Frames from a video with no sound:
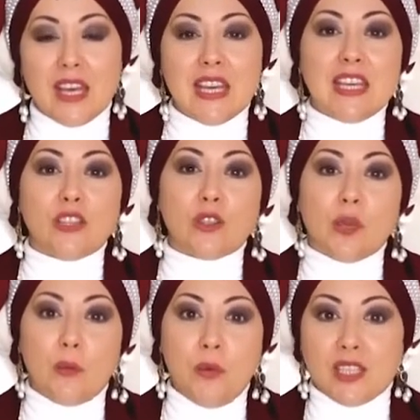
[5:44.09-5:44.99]

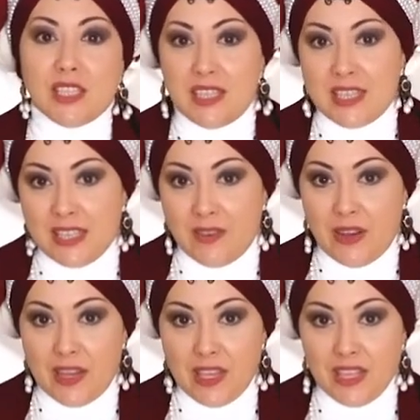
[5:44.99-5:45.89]
Continue watching this
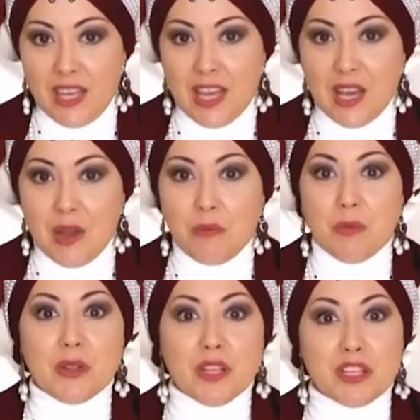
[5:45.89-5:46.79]
video
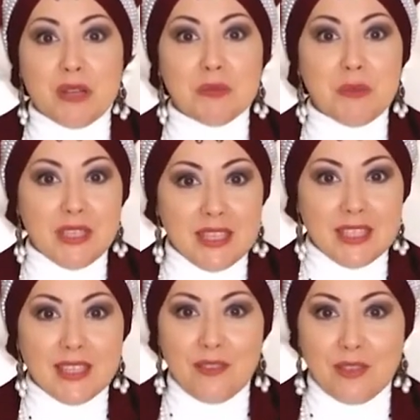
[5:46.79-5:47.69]
only after you
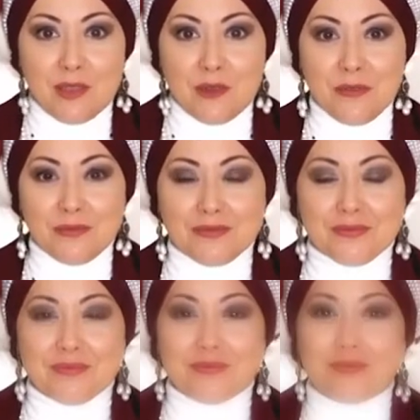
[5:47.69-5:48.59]
finish drawing the